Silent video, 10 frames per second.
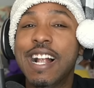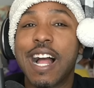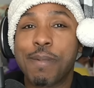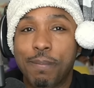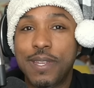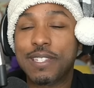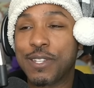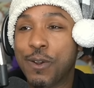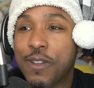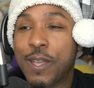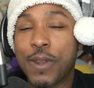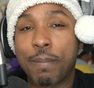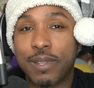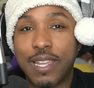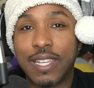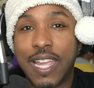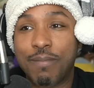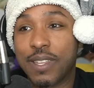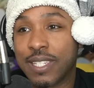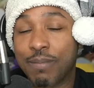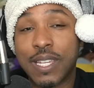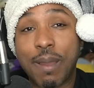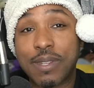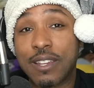I'm at peace knowing that when I play a game that sometimes